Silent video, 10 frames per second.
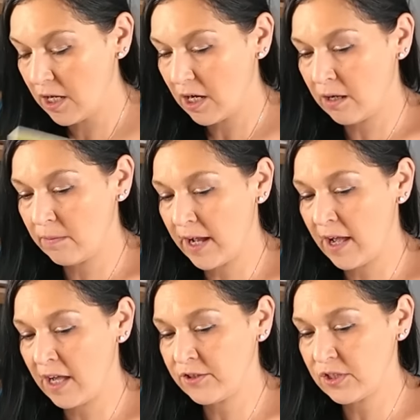
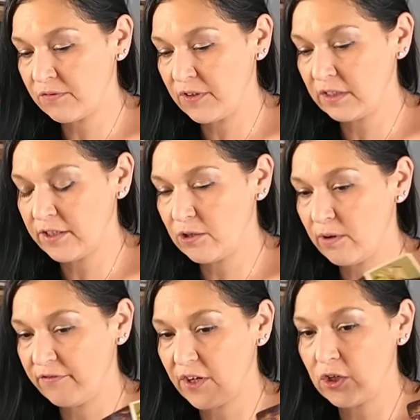I just feel like you
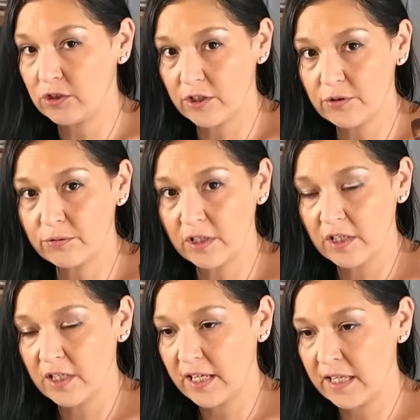have felt alone
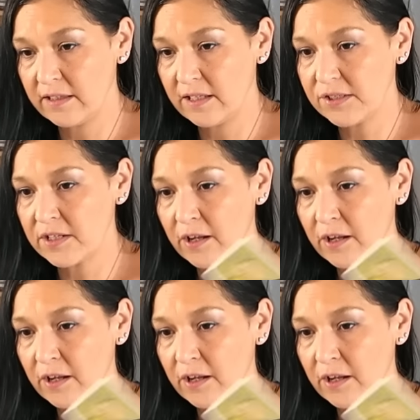in this.